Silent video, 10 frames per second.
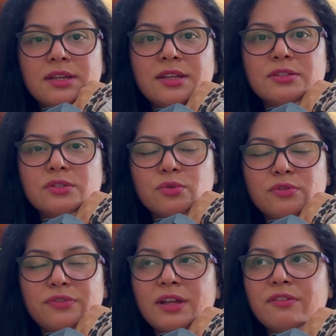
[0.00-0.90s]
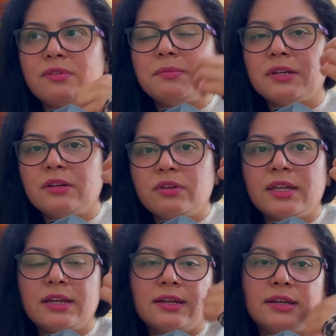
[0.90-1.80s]
so far we've been
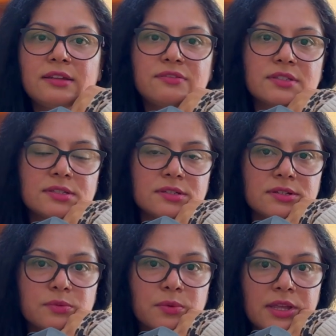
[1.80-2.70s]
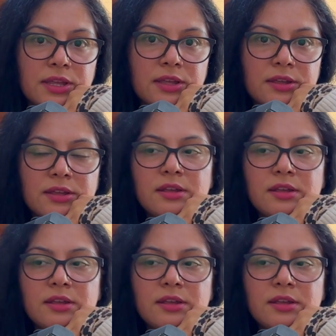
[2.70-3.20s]
looking at life a certain way